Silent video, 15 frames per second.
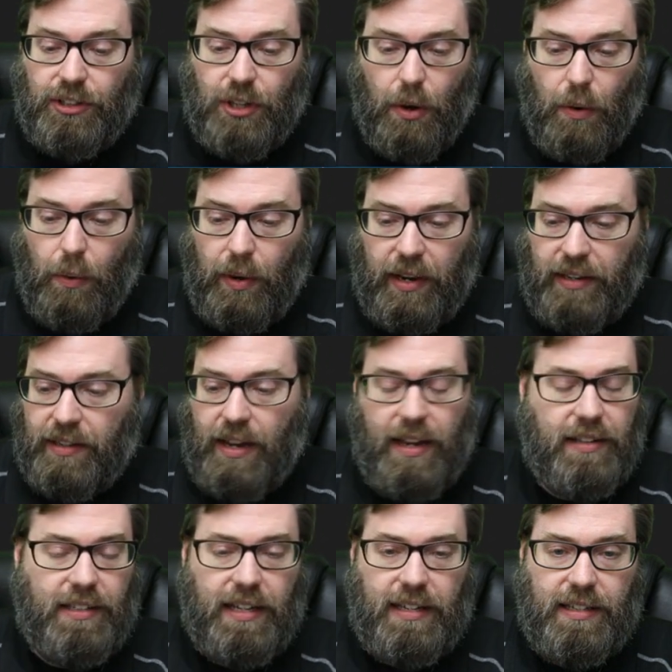so
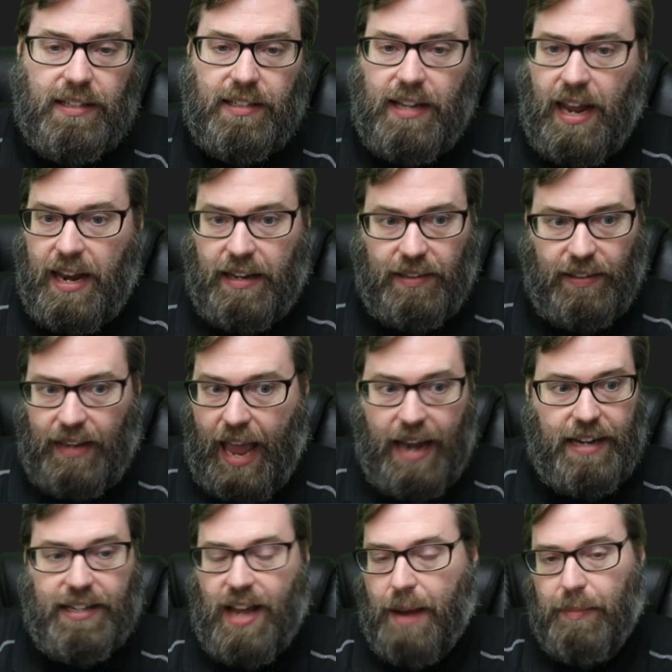it didn't take
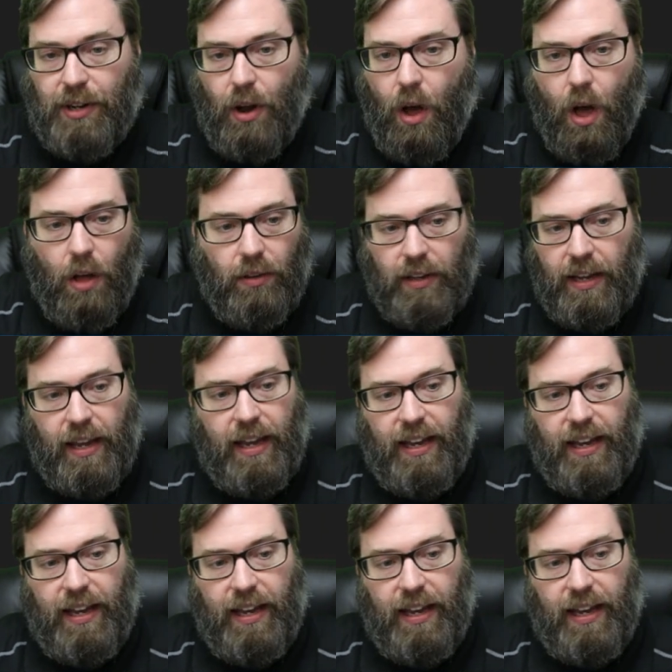any time at all.